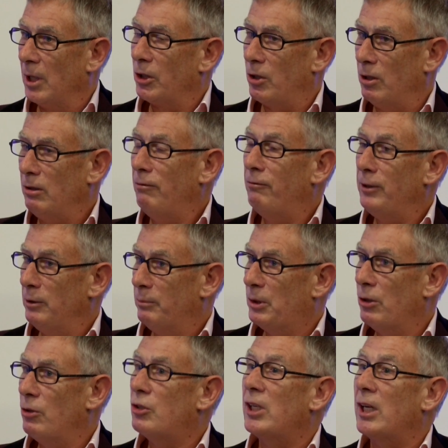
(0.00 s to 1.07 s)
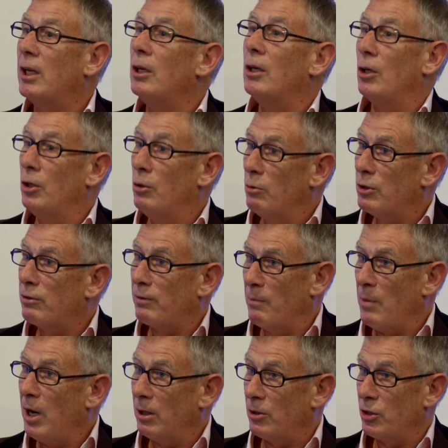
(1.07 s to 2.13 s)
Colonel Philip Toucey, who was from
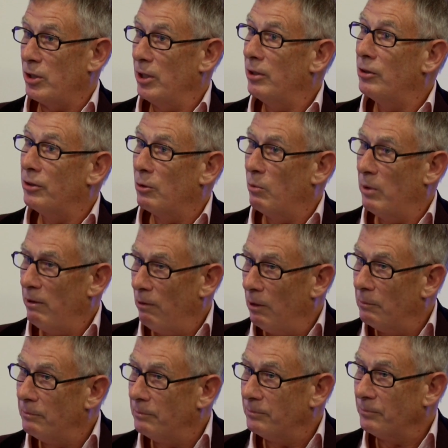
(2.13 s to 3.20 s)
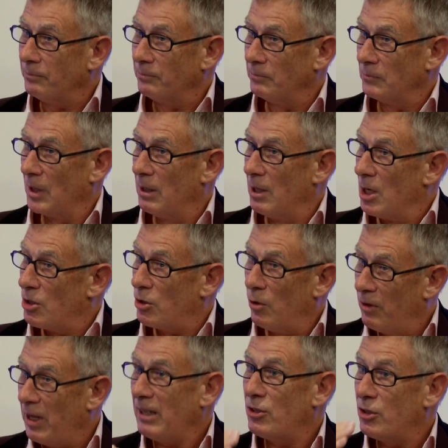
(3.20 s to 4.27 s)
Oxton on the Wirral. So
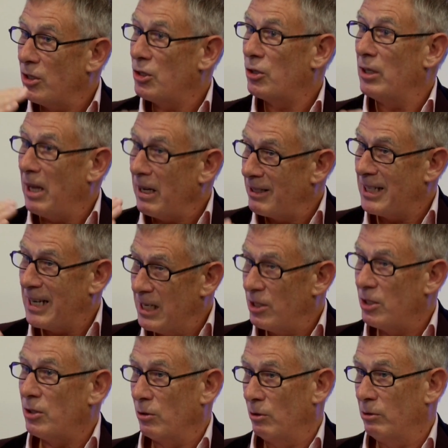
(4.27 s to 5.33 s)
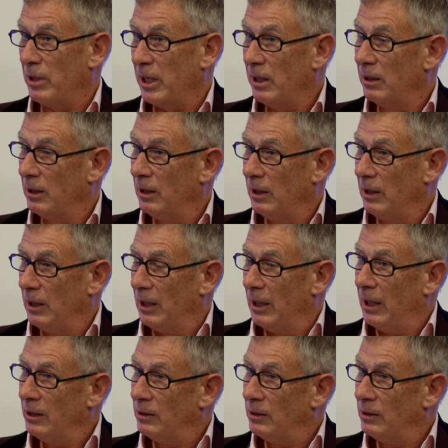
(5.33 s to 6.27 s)
that's his story. Okay. And